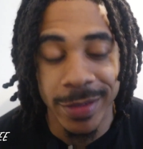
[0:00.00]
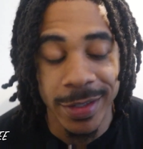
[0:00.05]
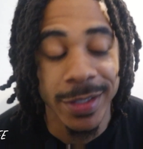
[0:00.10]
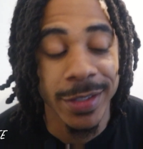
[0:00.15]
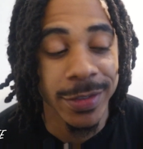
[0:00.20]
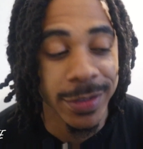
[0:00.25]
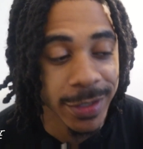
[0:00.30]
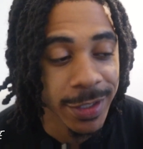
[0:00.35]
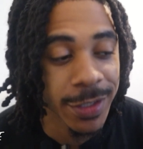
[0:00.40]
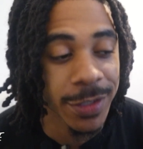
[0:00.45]

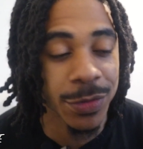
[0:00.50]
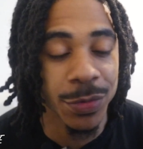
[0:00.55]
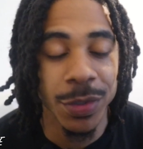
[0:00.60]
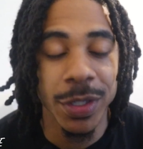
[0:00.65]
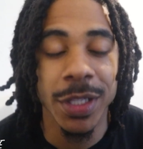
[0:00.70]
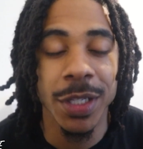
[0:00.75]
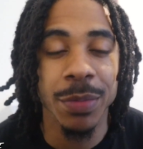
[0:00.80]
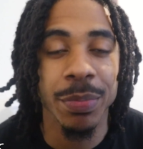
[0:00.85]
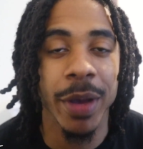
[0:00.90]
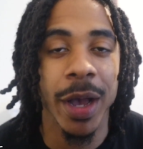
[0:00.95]
It's
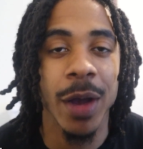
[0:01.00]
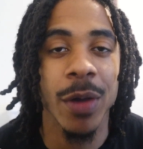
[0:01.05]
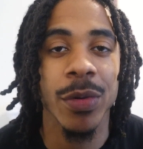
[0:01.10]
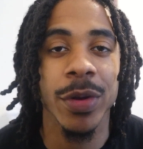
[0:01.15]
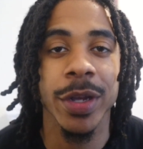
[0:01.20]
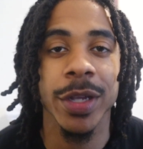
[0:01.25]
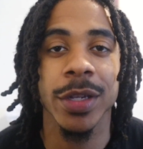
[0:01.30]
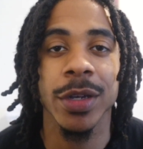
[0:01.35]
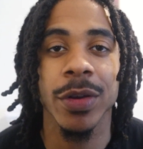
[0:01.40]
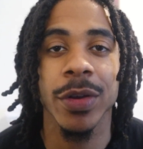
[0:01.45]
really
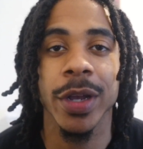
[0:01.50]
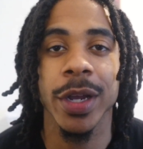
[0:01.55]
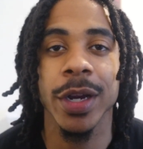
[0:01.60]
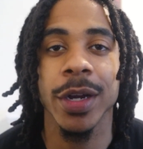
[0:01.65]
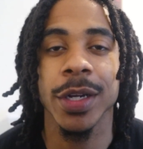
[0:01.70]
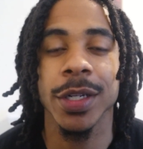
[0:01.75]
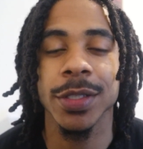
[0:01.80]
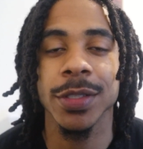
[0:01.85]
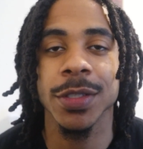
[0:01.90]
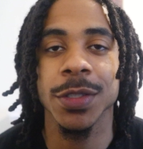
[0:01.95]
power in your
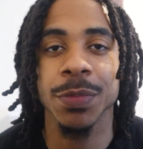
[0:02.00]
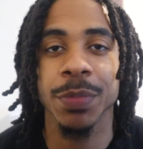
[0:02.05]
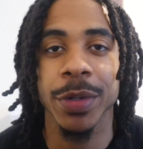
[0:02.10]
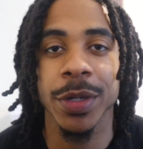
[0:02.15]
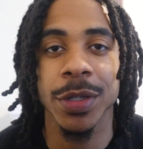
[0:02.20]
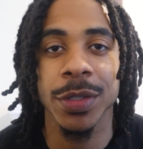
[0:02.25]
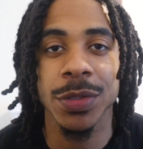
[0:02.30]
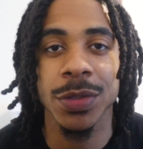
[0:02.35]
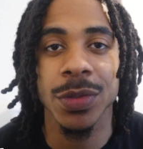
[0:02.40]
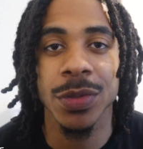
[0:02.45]
hair. It's a
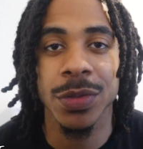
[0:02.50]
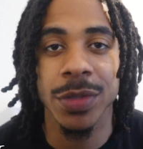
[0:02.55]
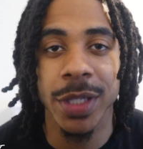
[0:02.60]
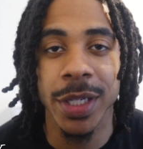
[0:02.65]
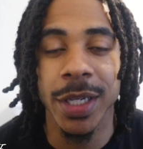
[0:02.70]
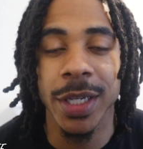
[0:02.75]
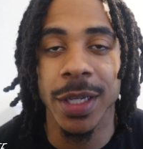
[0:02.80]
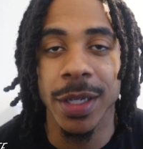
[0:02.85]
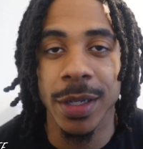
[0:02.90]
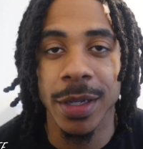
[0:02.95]
spiritual
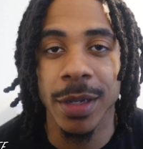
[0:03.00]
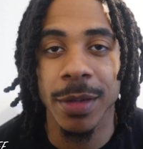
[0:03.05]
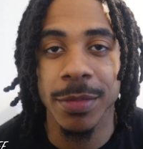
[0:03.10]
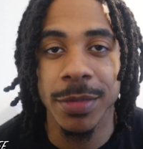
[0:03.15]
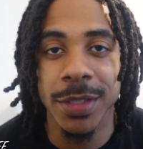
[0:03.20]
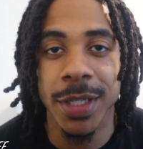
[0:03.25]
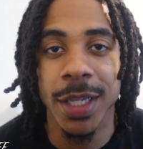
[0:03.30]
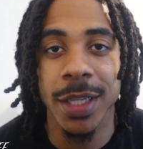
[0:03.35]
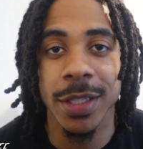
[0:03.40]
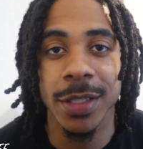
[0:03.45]
thing,
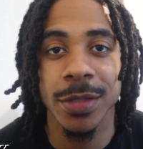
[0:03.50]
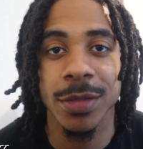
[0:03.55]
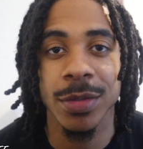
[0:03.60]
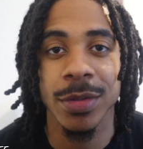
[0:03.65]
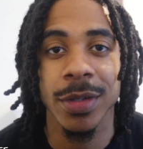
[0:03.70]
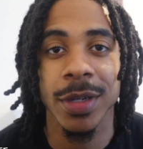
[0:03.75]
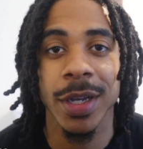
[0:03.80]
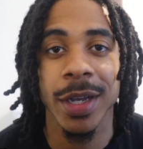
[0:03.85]
I'm telling you.